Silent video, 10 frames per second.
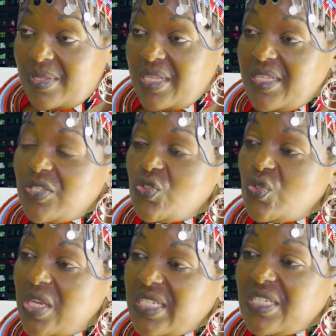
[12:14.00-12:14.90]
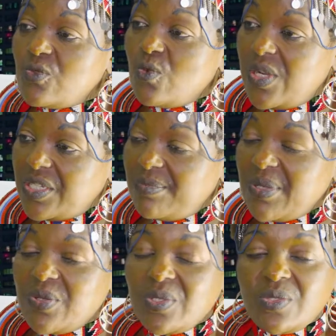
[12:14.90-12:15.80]
Then the stress is worse
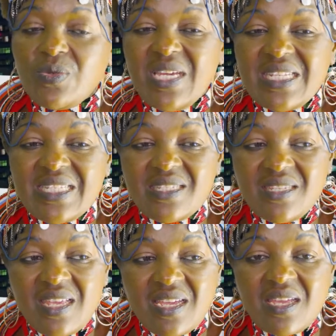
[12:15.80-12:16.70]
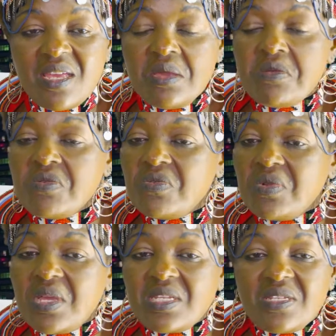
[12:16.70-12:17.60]
because you get sick, you
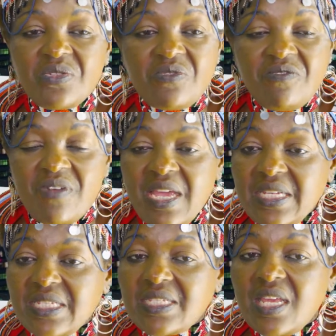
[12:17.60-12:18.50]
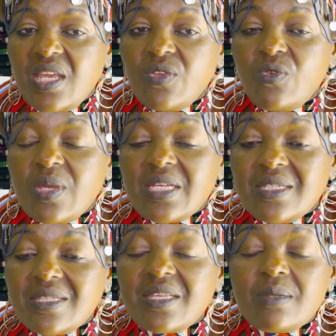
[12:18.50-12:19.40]
get into fights,
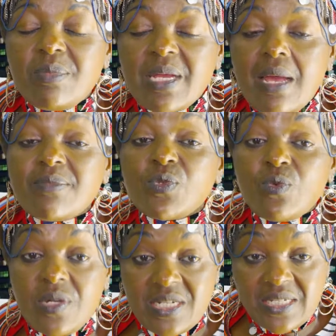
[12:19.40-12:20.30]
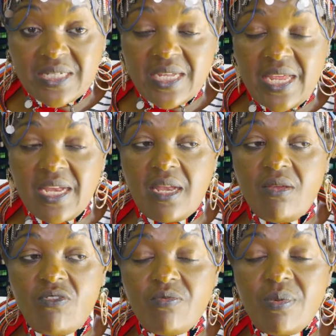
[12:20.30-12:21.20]
it becomes worse, and a
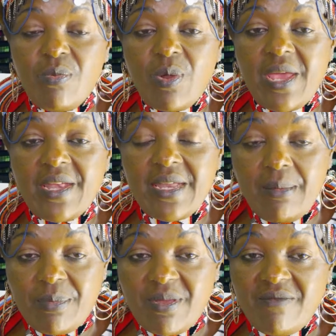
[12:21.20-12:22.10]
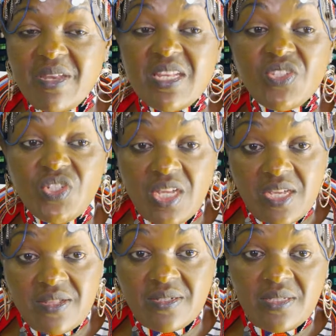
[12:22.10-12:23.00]
lot of people end up even in jail.